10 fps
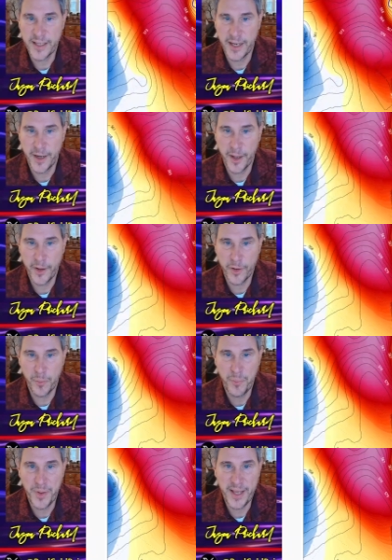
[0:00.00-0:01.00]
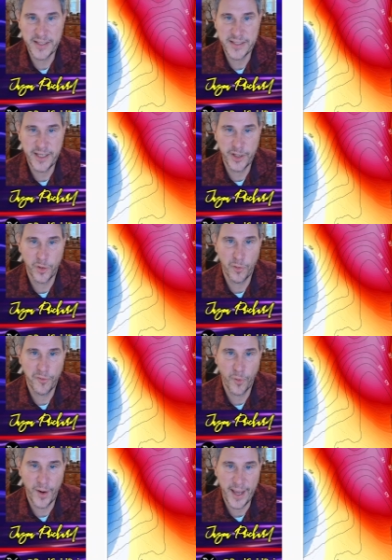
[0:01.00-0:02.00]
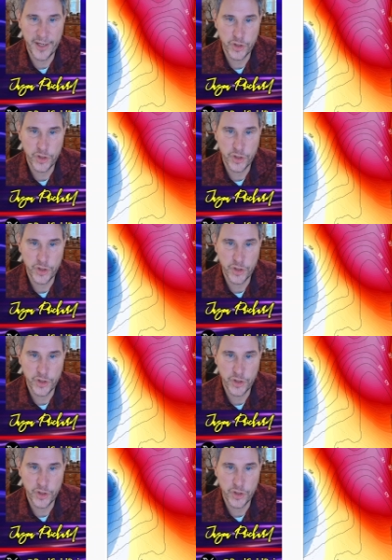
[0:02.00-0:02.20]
another big signal for a